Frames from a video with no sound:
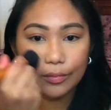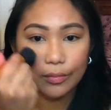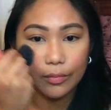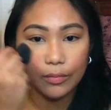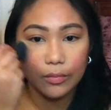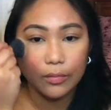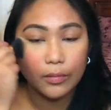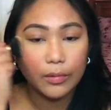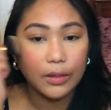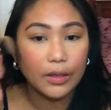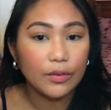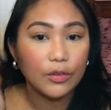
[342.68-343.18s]

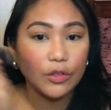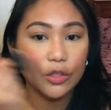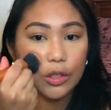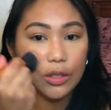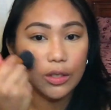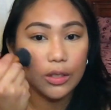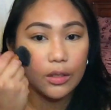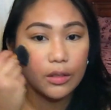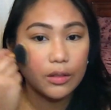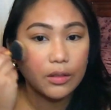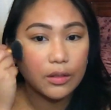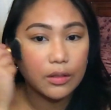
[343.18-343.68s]
my
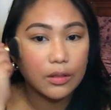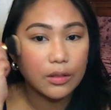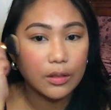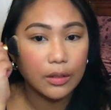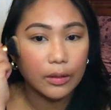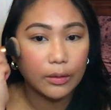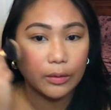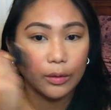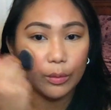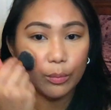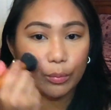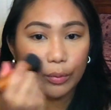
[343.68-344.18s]
cheeks.
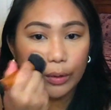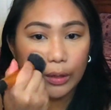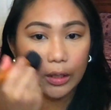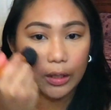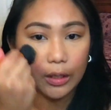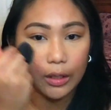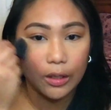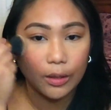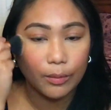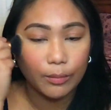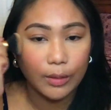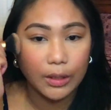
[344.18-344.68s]
I'm going to bring
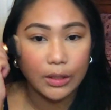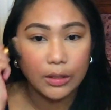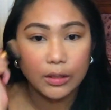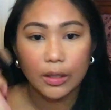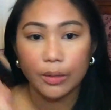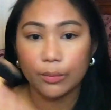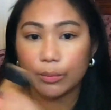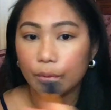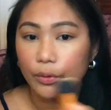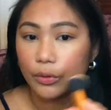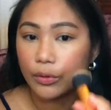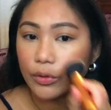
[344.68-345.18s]
it up my
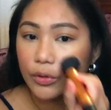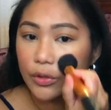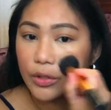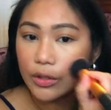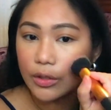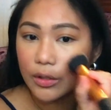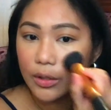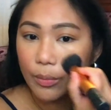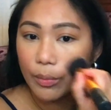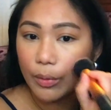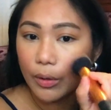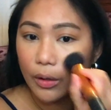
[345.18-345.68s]
temples
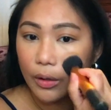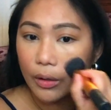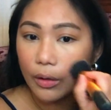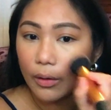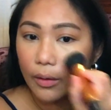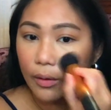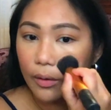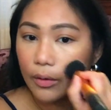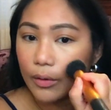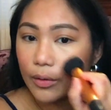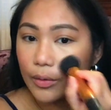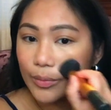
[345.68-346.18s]
just a bit.
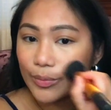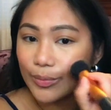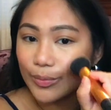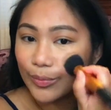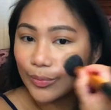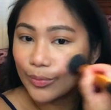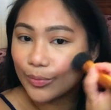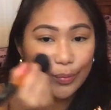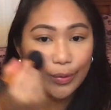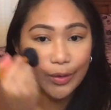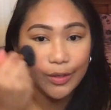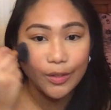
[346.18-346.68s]

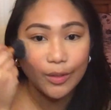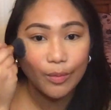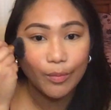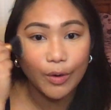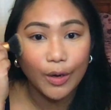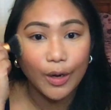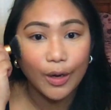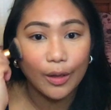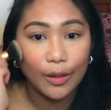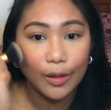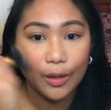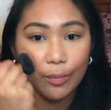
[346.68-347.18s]
Bring some
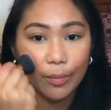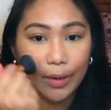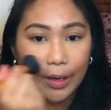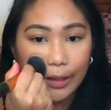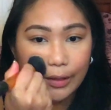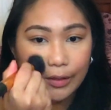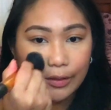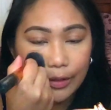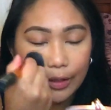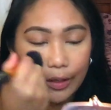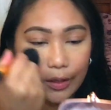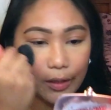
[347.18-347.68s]
color back
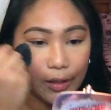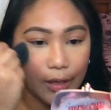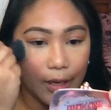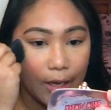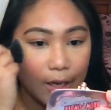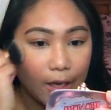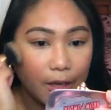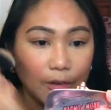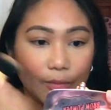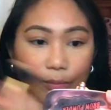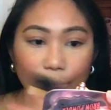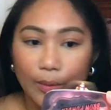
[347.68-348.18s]
to the
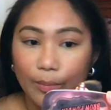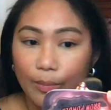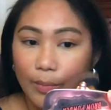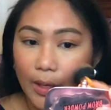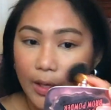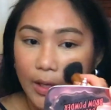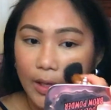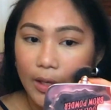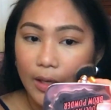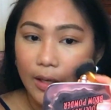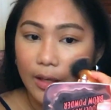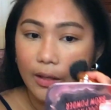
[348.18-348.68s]
life, but
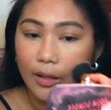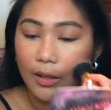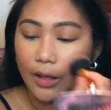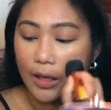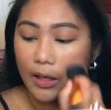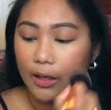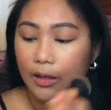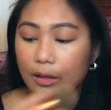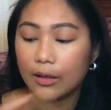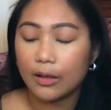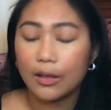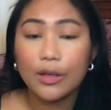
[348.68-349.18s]
make it
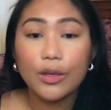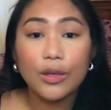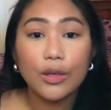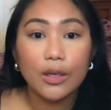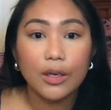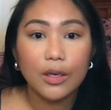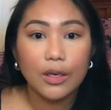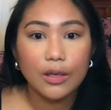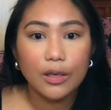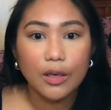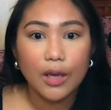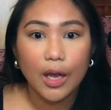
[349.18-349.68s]
like
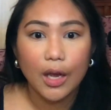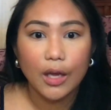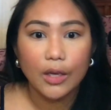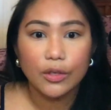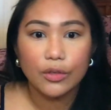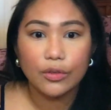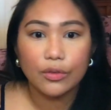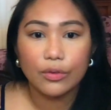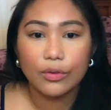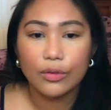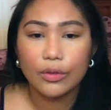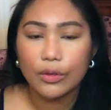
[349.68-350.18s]

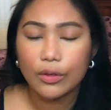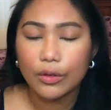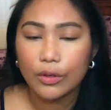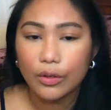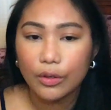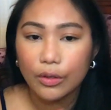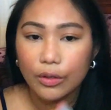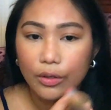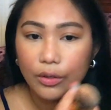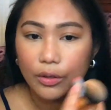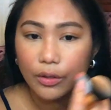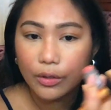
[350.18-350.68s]

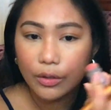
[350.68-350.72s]
natural.